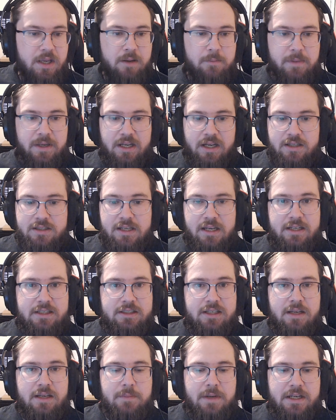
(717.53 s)
because I
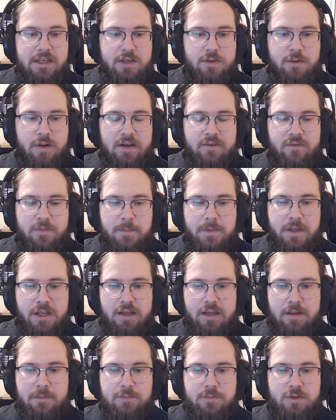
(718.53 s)
designed my UI from the
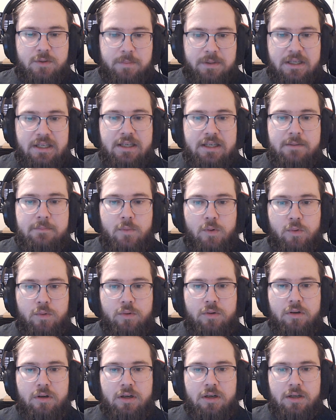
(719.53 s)
hop to be
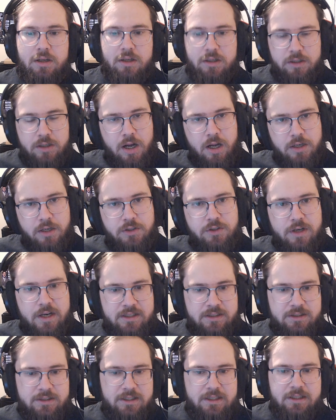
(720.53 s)
more
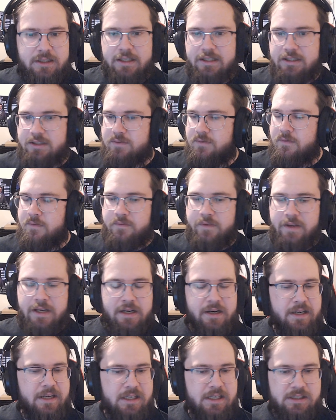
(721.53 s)
contrasty, it's
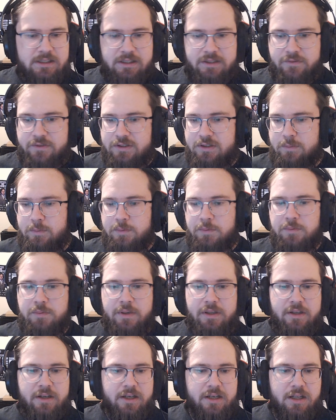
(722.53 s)
very easy for someone with
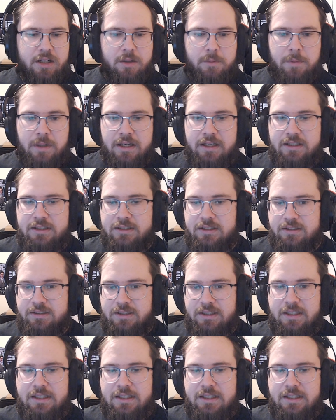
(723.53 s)
red-green color blindness to see